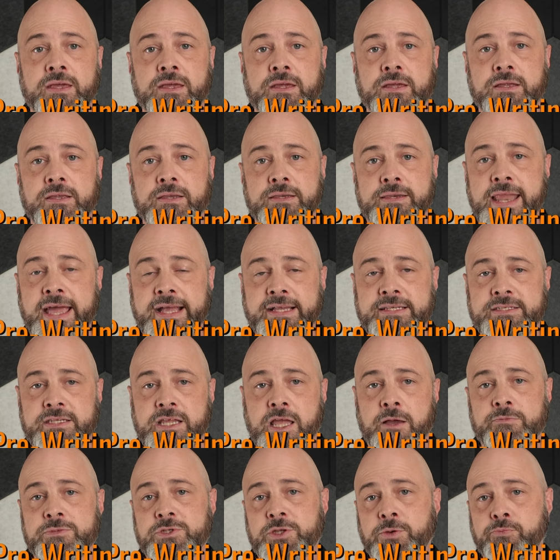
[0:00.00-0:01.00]
Next
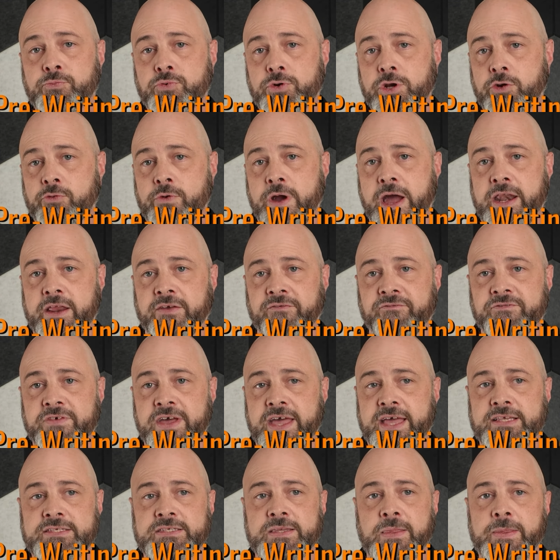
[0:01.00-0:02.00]
comes the pre-writing
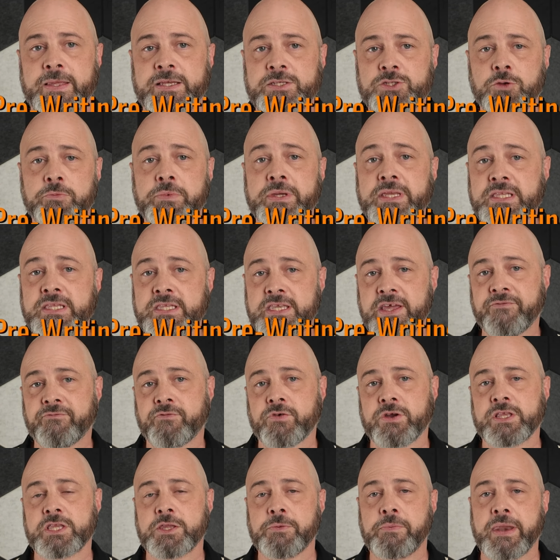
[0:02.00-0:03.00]
phase, and this will be
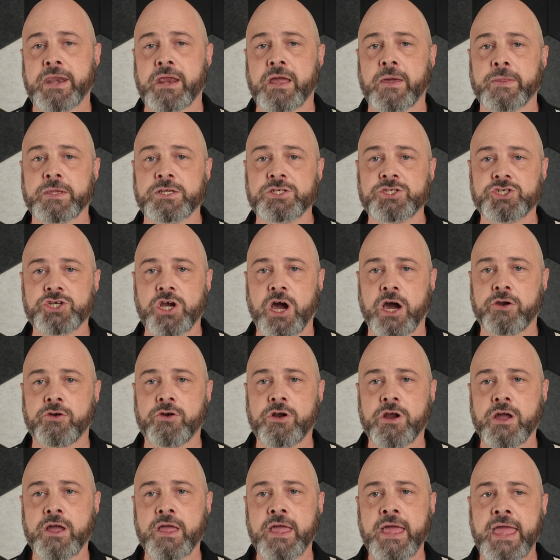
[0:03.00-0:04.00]
different depending on the
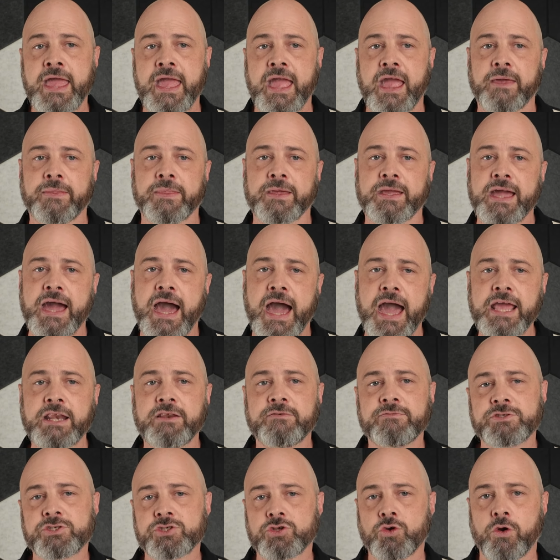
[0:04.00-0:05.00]
genre and the kind of
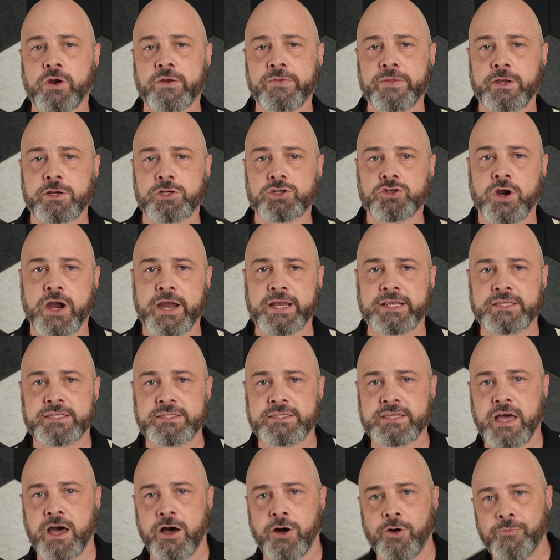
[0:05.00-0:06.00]
story that you're trying to
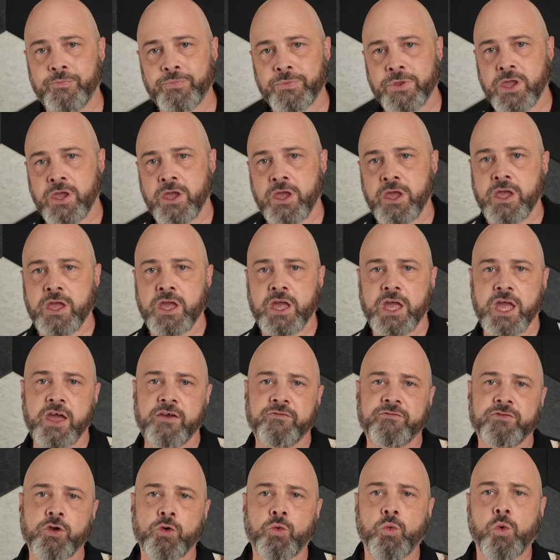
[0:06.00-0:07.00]
tell. If
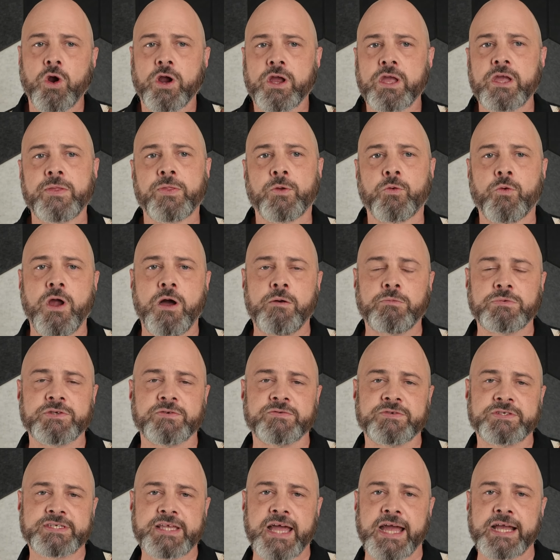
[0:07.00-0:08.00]
you're working in the realms of
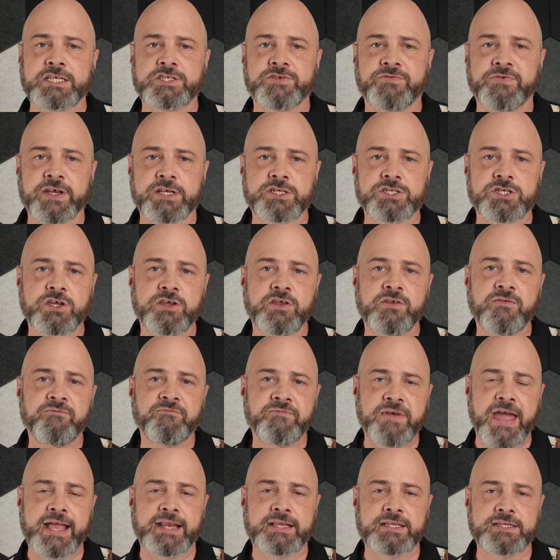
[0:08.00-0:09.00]
science fiction,
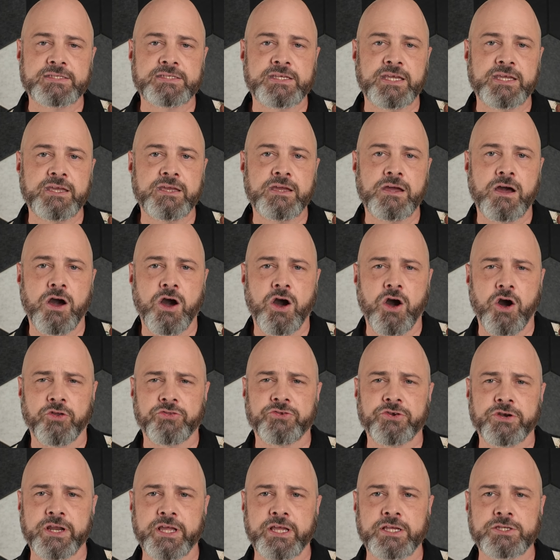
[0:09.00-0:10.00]
fantasy,
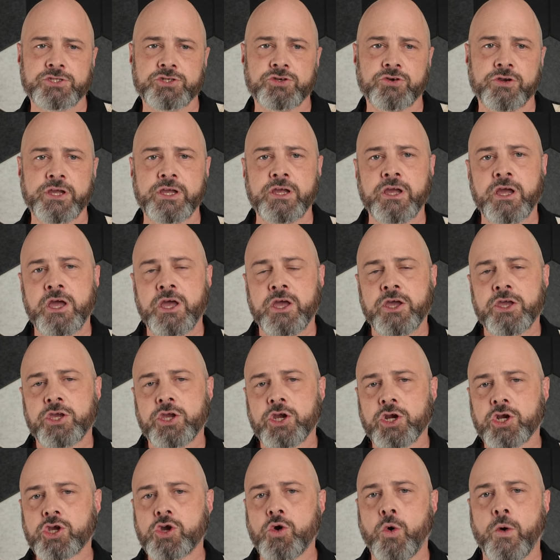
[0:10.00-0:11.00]
alternate history, you're
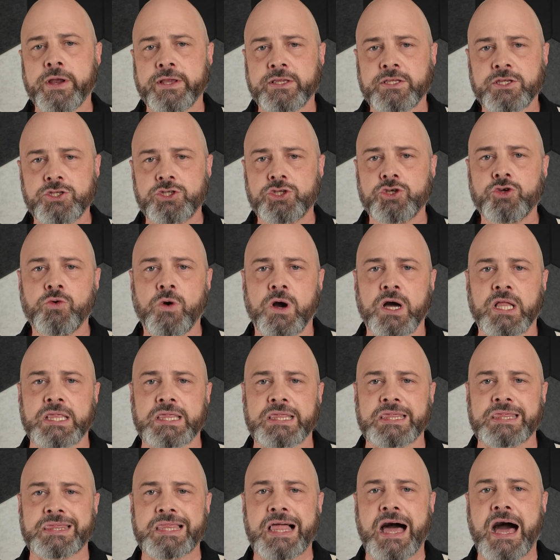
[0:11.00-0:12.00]
going to do a
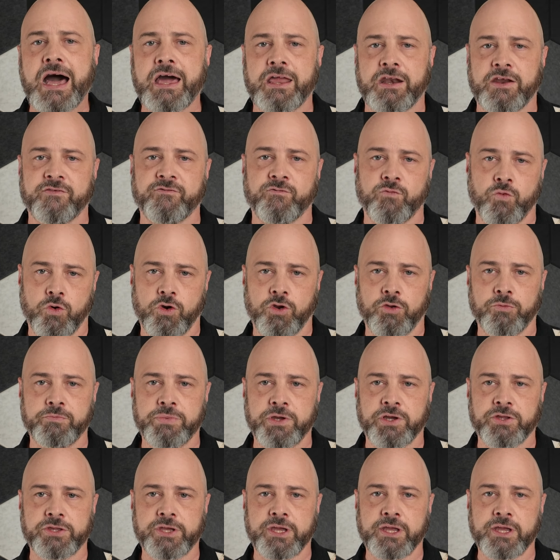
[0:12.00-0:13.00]
lot of world
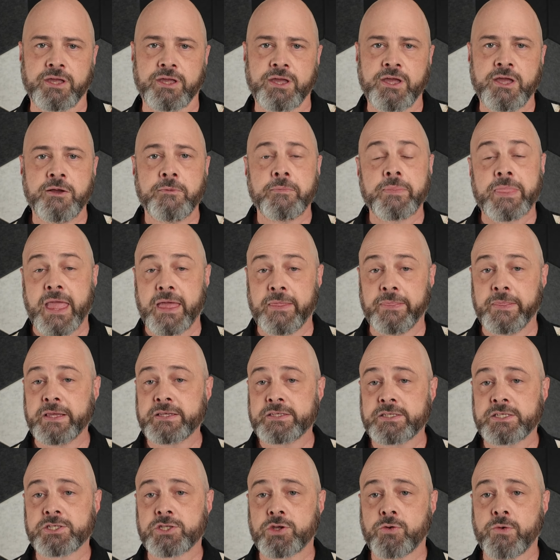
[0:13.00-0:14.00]
building. And this
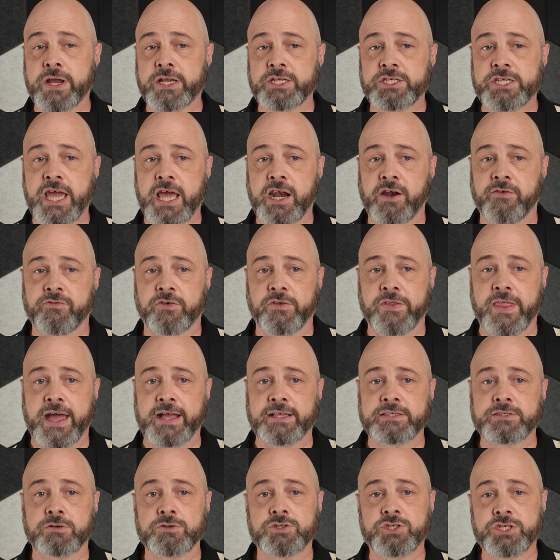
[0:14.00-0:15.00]
is the right channel for that,
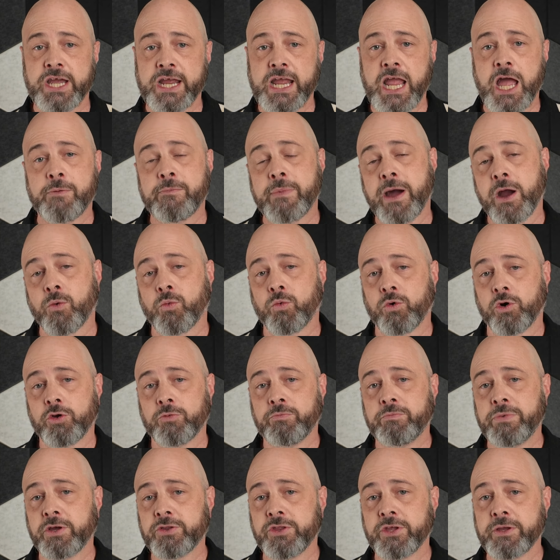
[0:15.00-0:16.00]
so check out my world
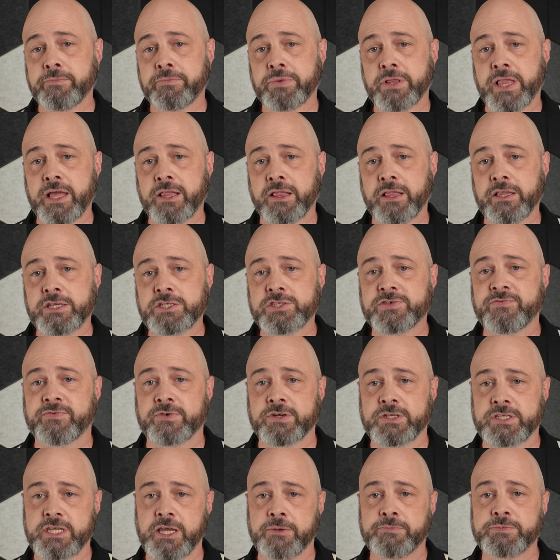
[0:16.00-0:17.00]
building playlist for
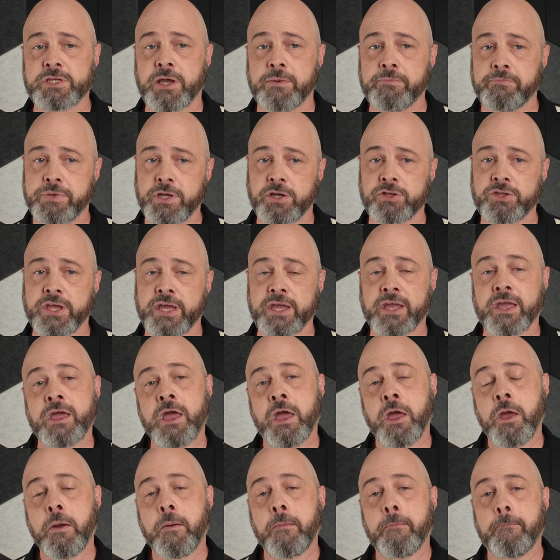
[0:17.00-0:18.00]
tips on building
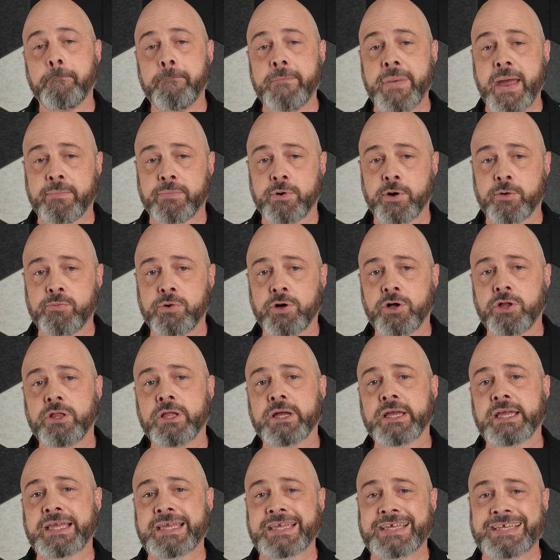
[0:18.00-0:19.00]
memorable,
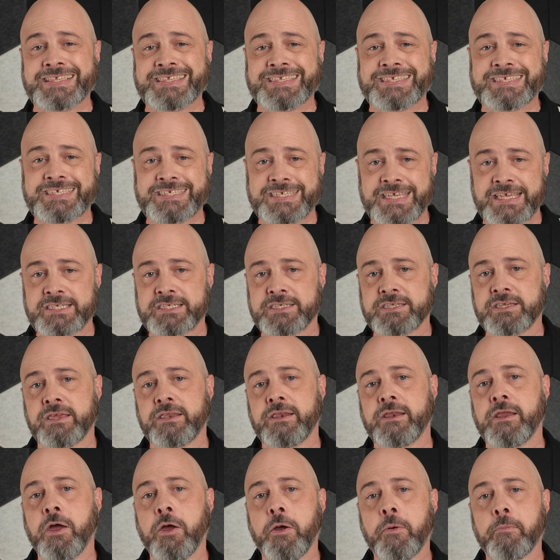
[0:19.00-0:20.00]
consistent,
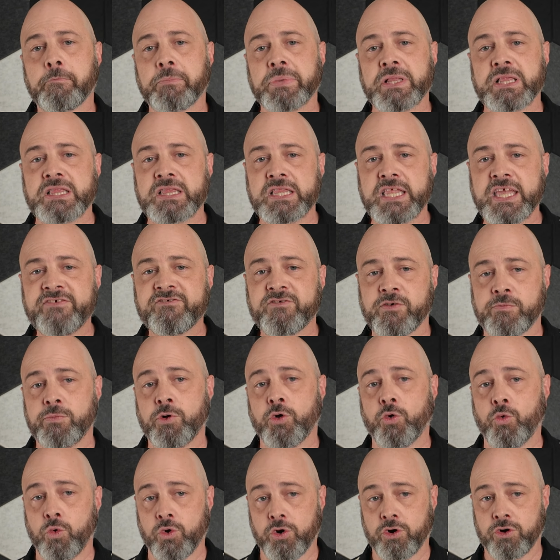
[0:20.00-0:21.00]

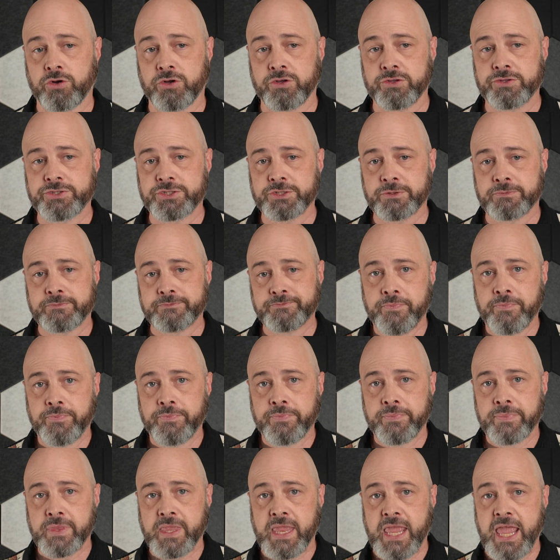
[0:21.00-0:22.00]
believable worlds.
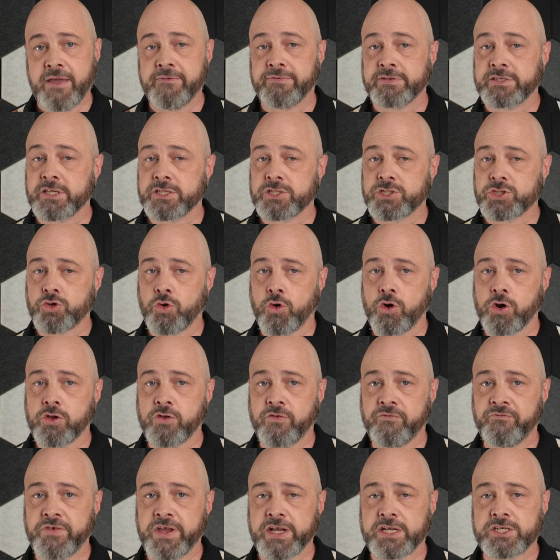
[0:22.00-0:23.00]
If it's historical
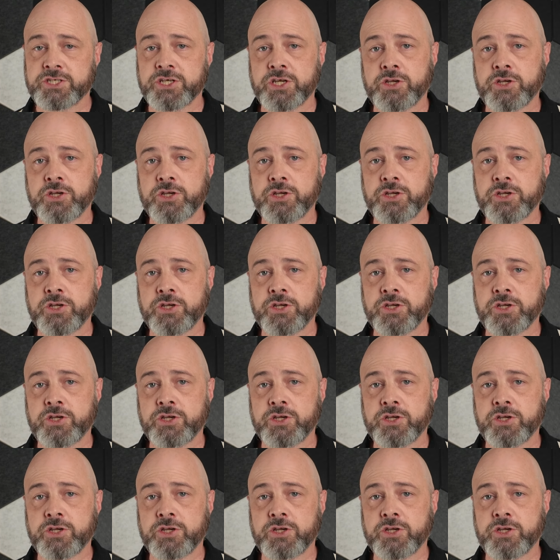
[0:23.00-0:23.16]
fiction,